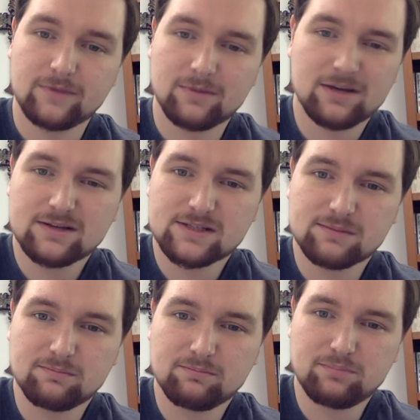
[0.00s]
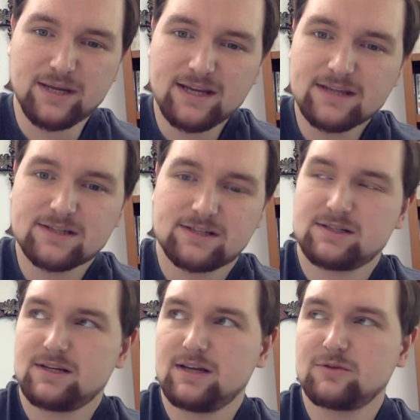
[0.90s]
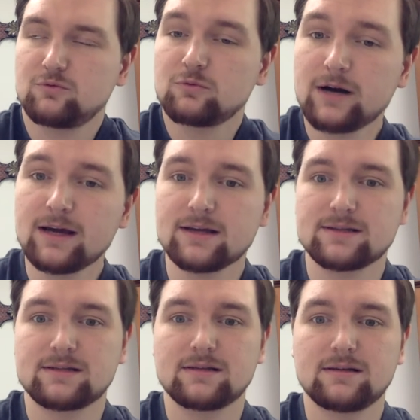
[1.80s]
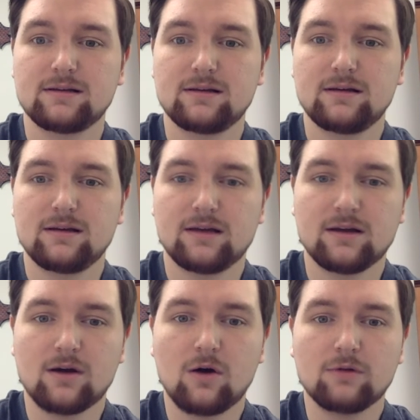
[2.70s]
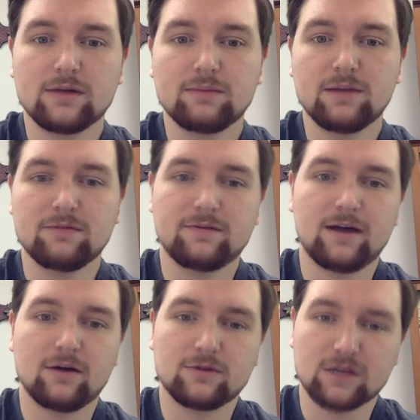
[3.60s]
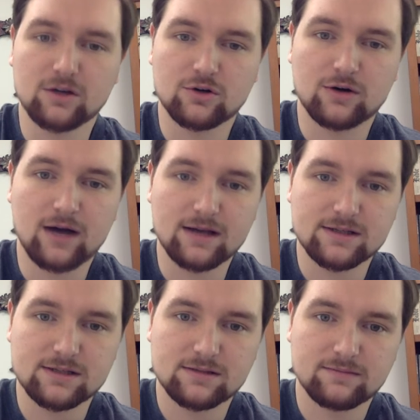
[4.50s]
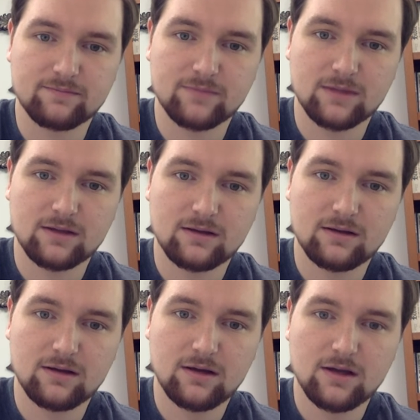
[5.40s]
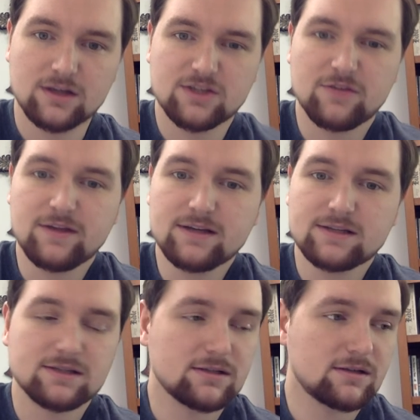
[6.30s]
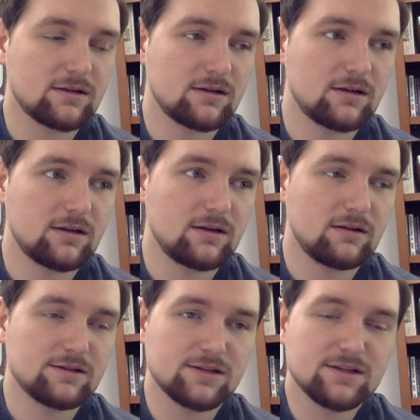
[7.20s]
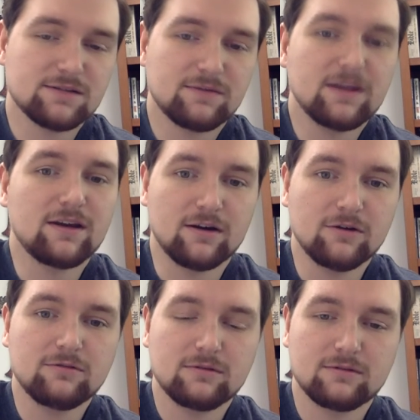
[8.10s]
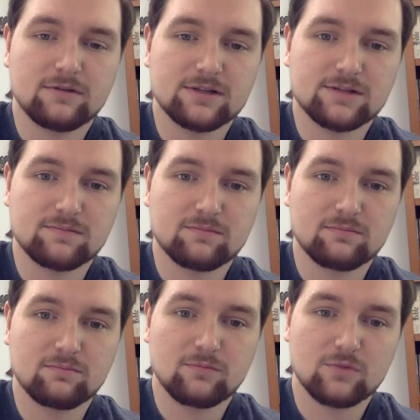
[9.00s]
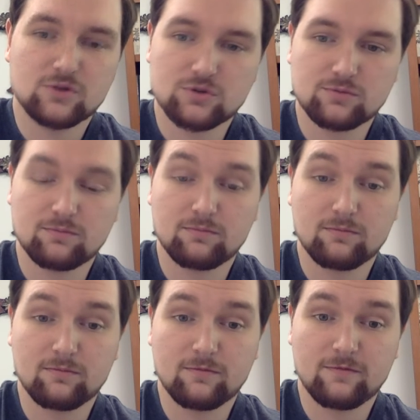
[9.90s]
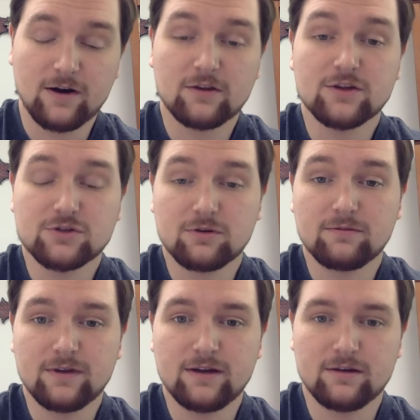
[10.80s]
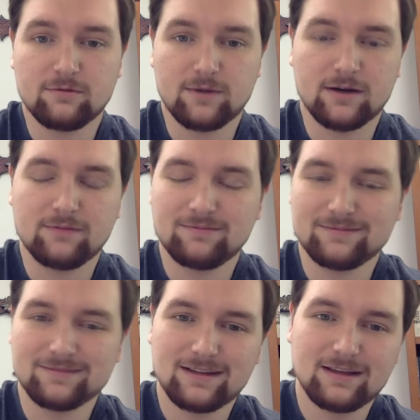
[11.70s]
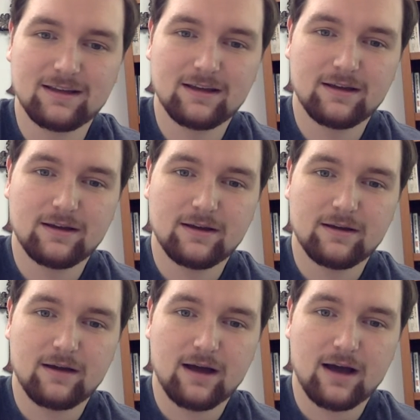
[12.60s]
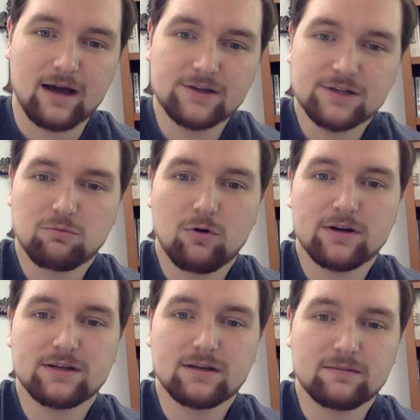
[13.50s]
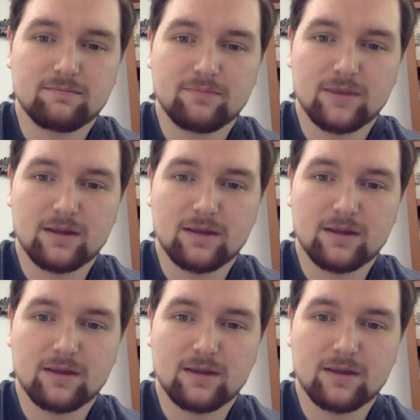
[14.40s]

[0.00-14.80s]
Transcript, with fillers: Because peace and rest can only be found in Christ. So this so this video, this sh fairly short video of mine, I just wanted to